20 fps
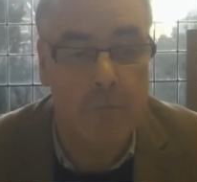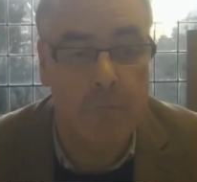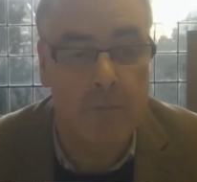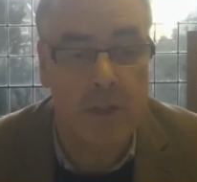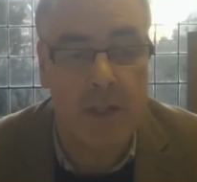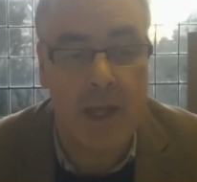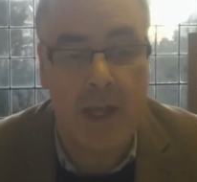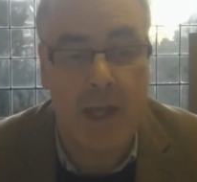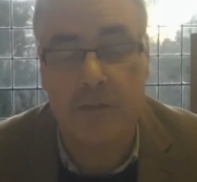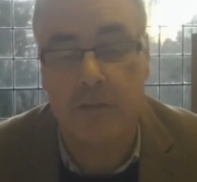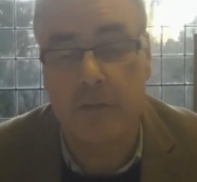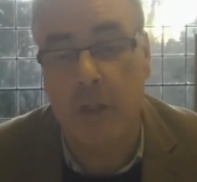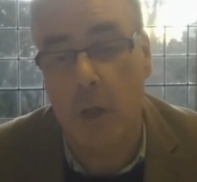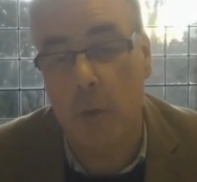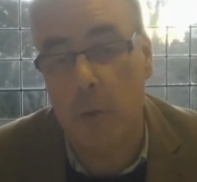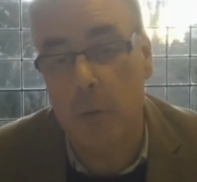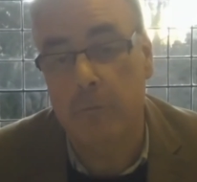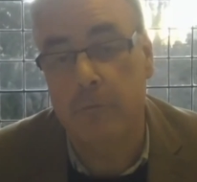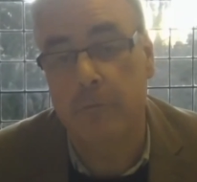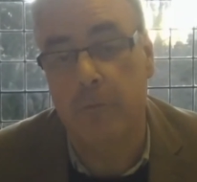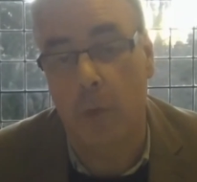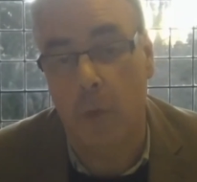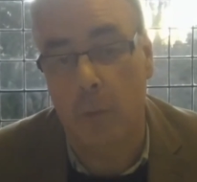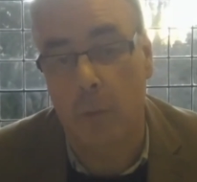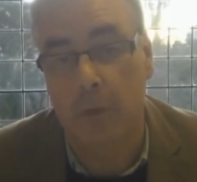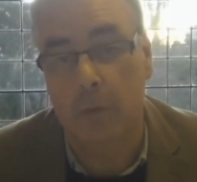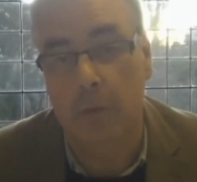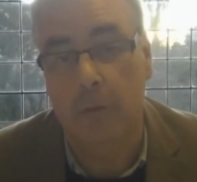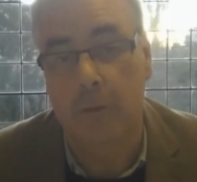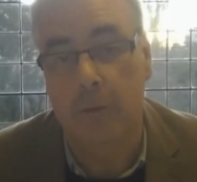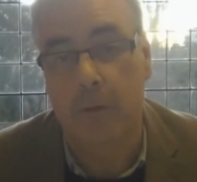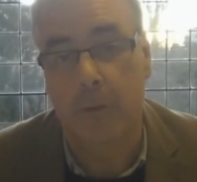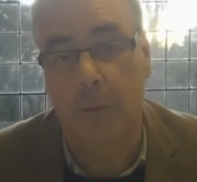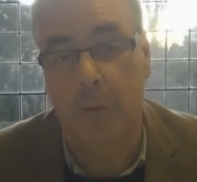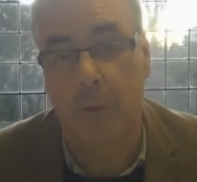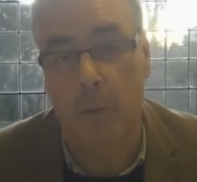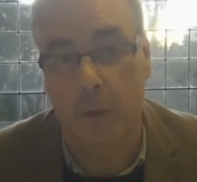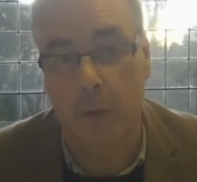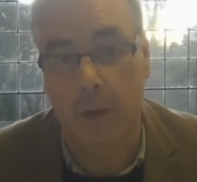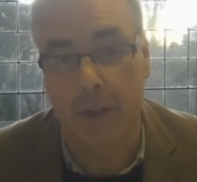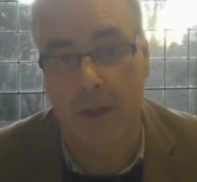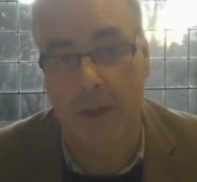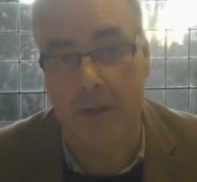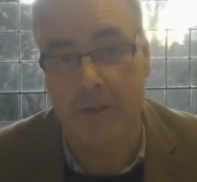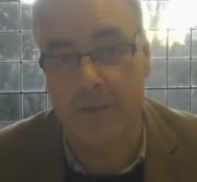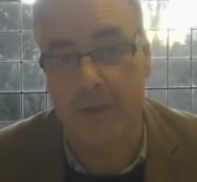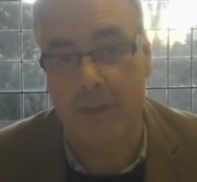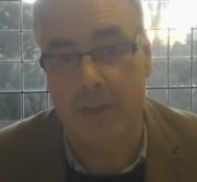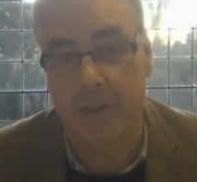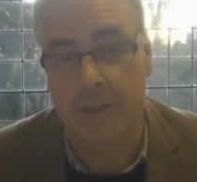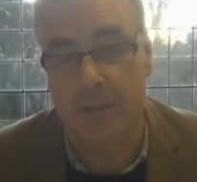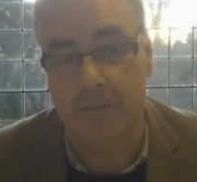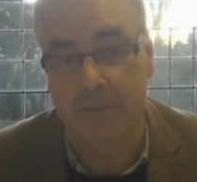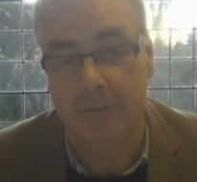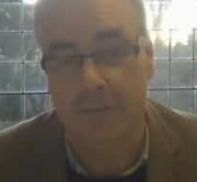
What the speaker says: that has no formal organization?"